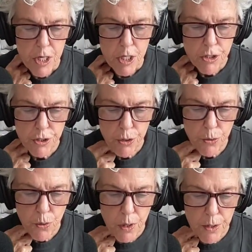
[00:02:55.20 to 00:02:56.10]

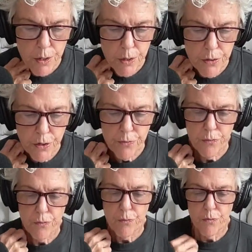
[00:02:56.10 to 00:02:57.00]
So the
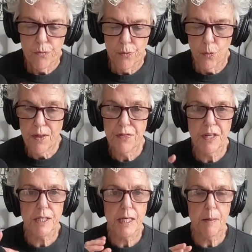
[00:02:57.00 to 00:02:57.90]
one thing
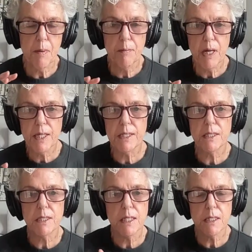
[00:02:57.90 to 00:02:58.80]
to keep in mind is
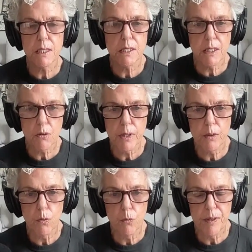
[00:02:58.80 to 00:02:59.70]
since Siri
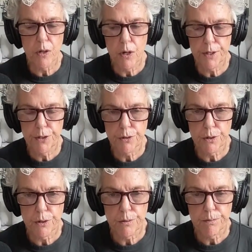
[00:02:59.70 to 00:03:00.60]
will be on
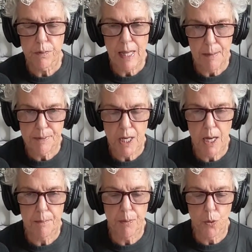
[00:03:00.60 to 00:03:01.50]
your
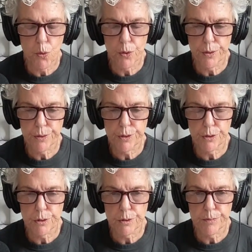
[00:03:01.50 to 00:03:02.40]
laptop or
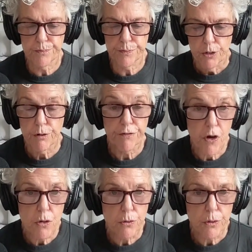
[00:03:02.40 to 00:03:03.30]
your
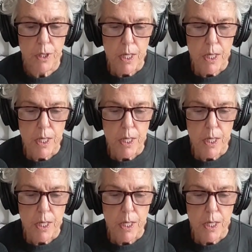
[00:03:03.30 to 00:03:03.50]
phone,